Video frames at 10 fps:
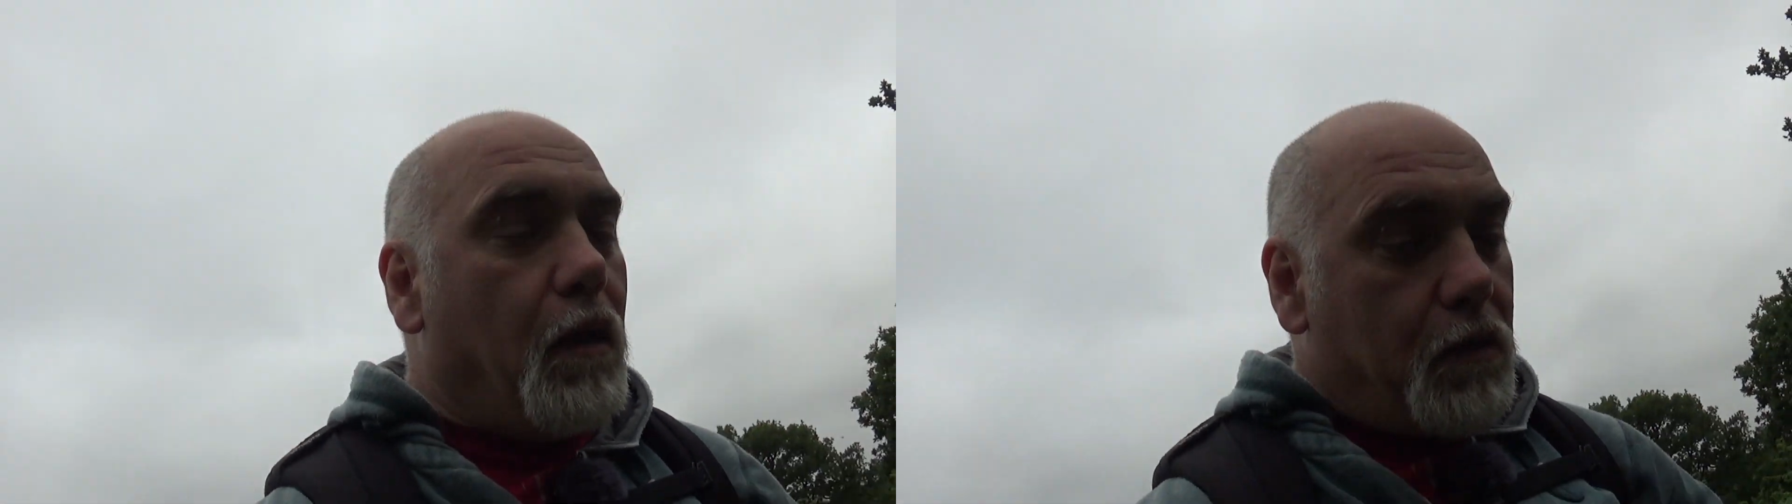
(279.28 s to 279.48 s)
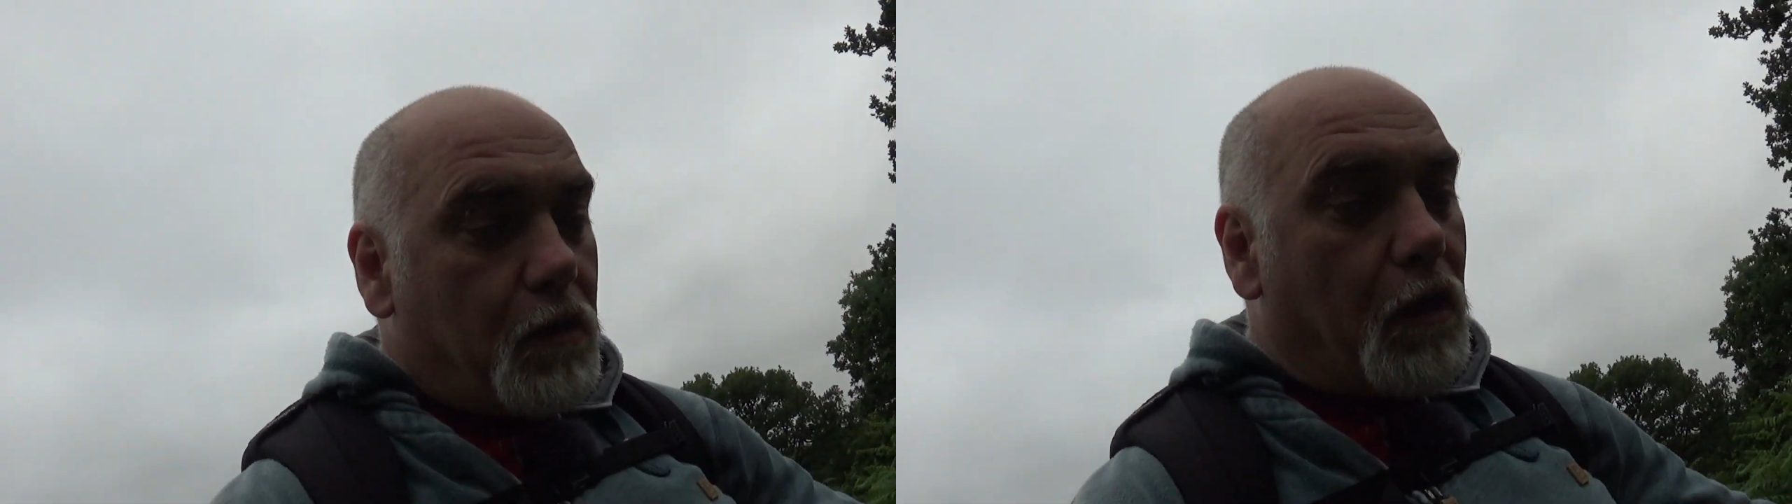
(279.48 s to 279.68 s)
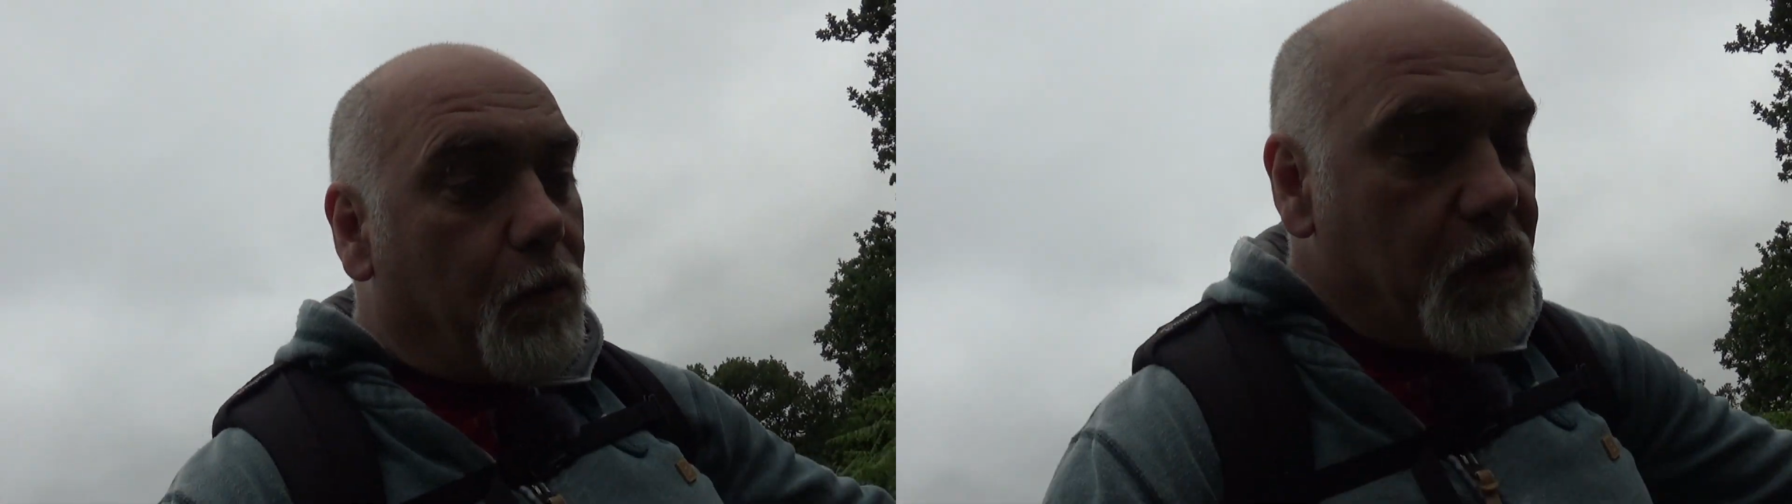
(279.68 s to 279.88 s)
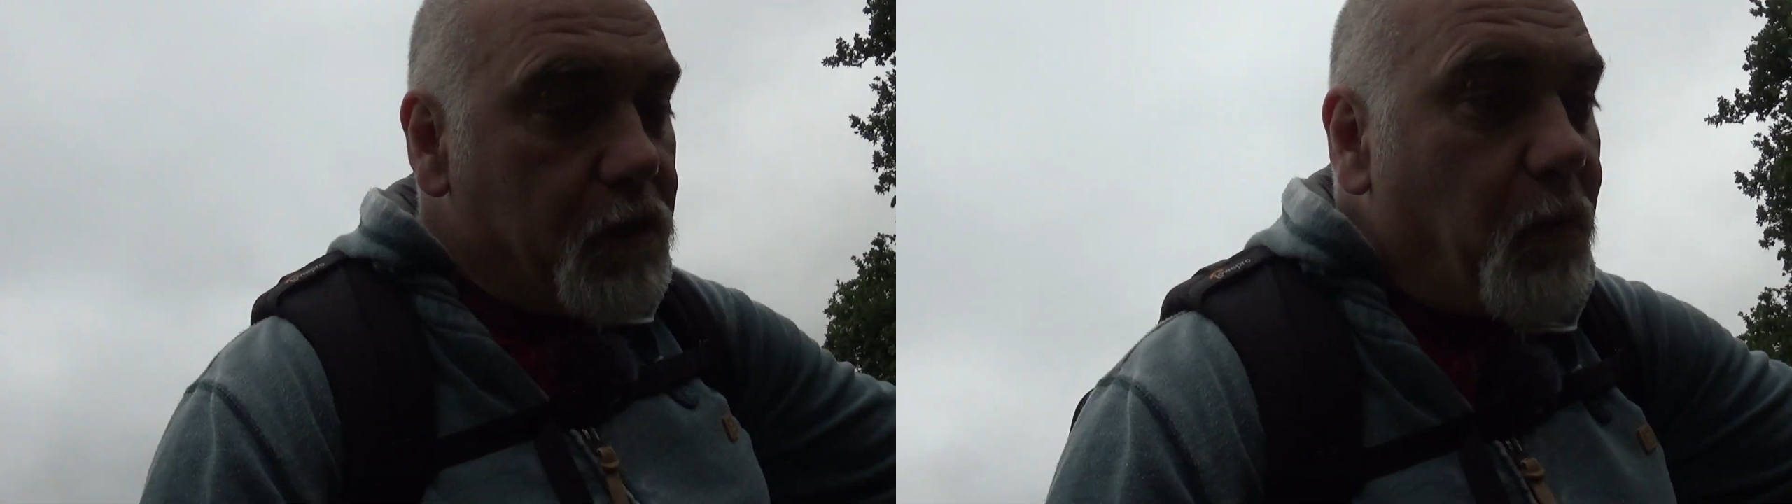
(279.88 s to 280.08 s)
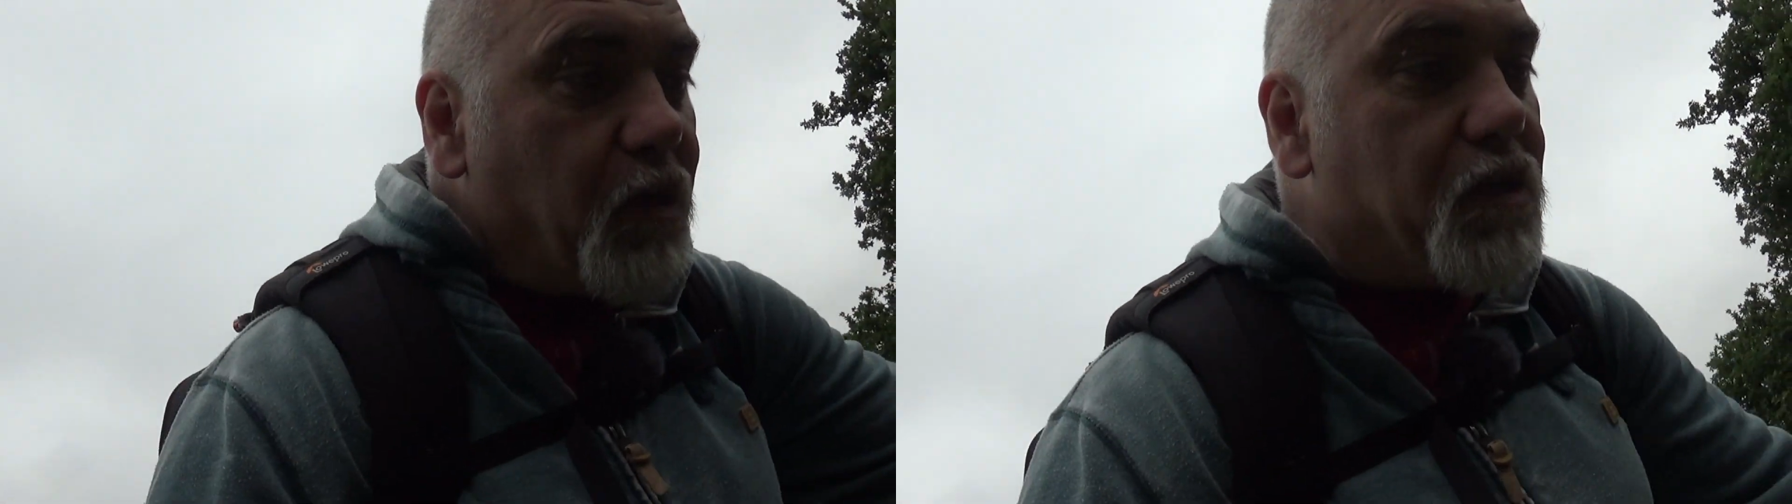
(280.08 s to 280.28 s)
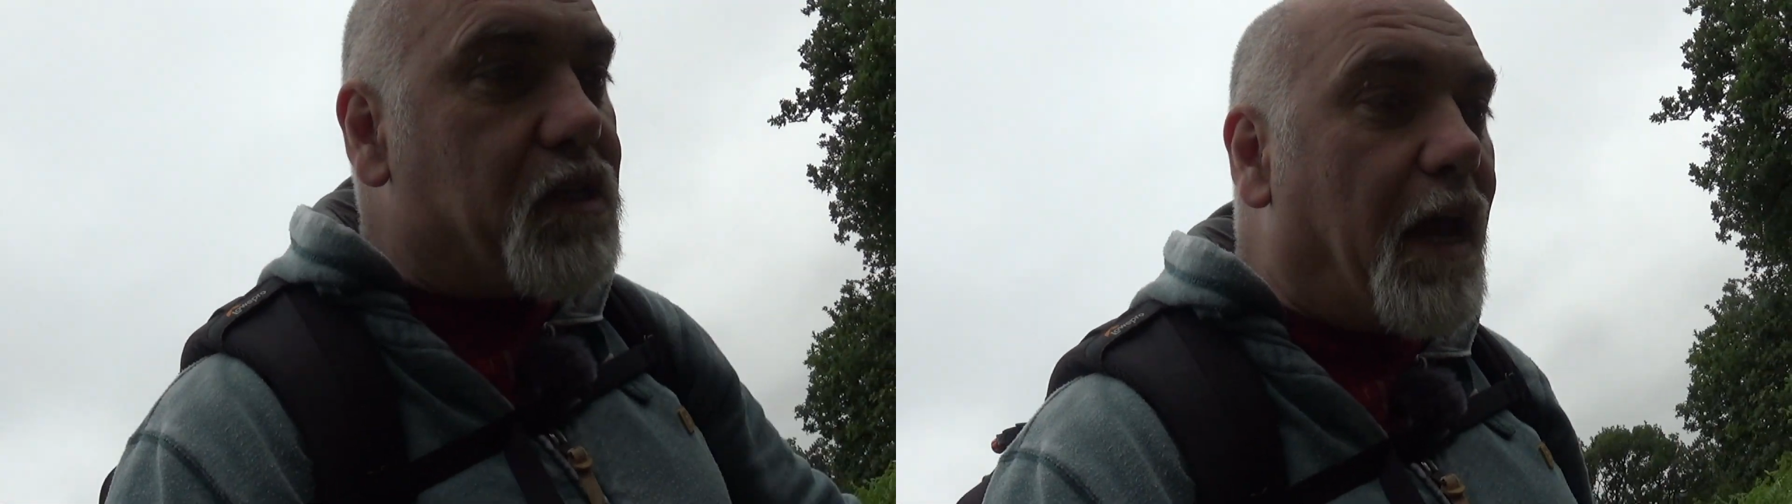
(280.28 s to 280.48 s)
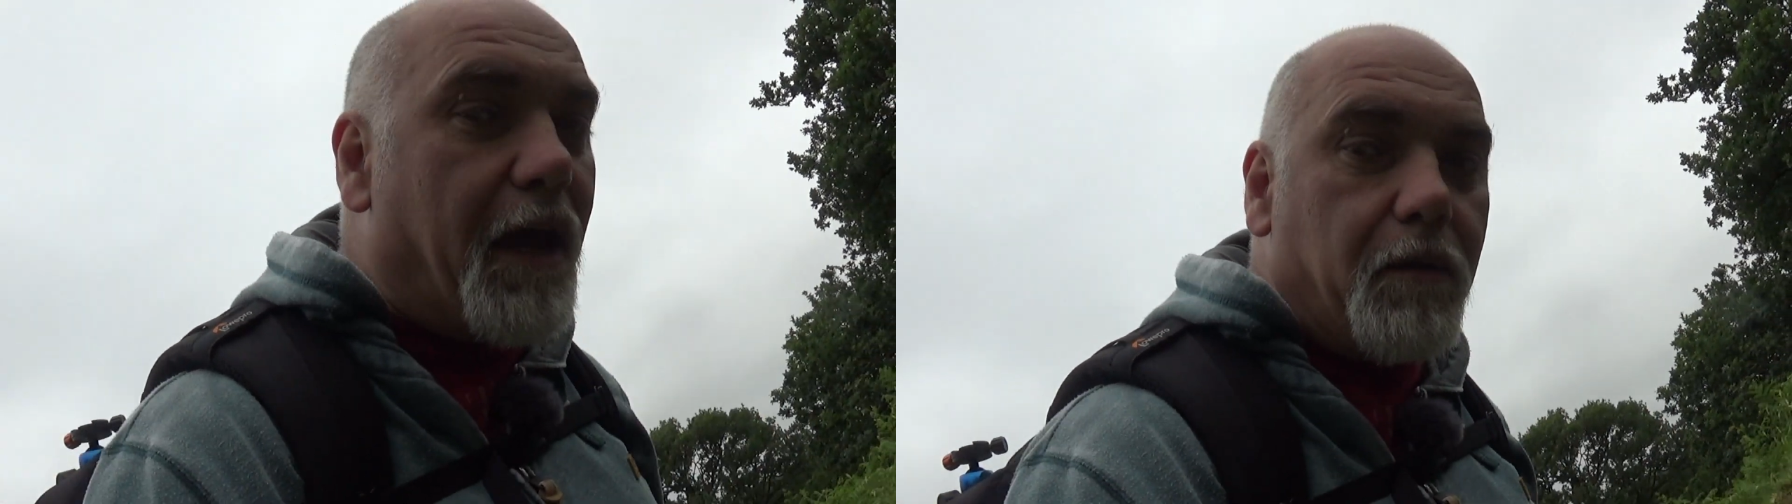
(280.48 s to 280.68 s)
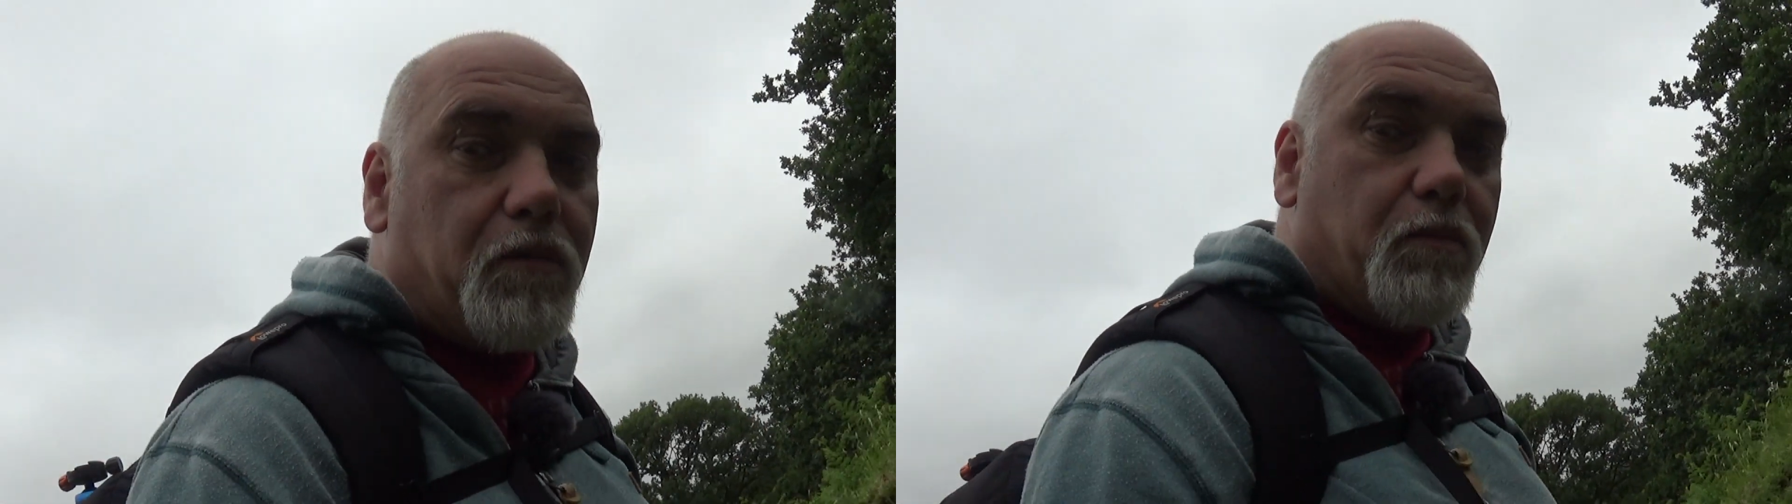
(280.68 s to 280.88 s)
So that means my steps